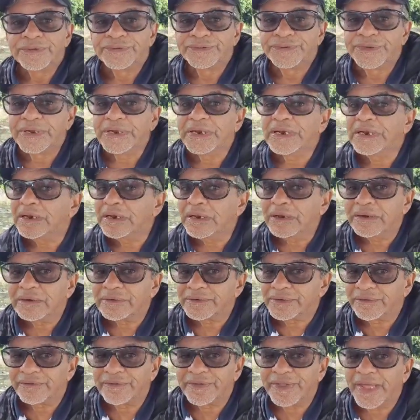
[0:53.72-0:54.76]
Still,
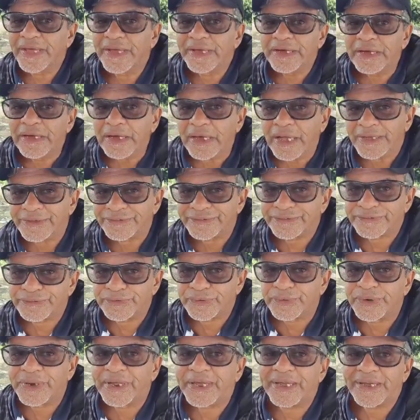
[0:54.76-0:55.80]
the weather has
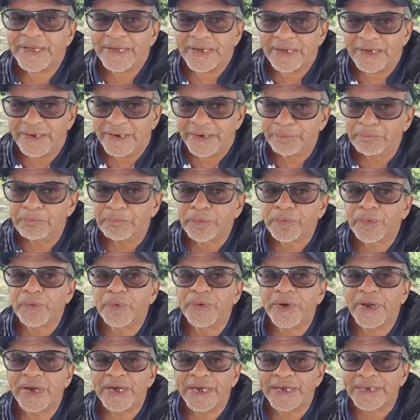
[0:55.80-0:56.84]
today
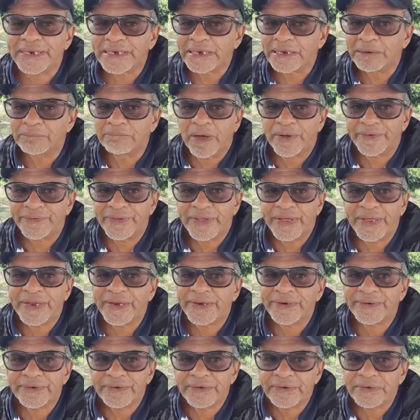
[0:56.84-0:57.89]
improved a little, but
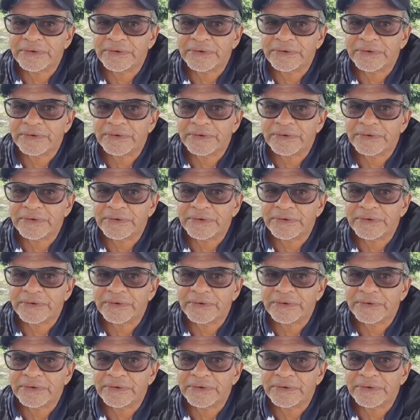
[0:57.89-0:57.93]
then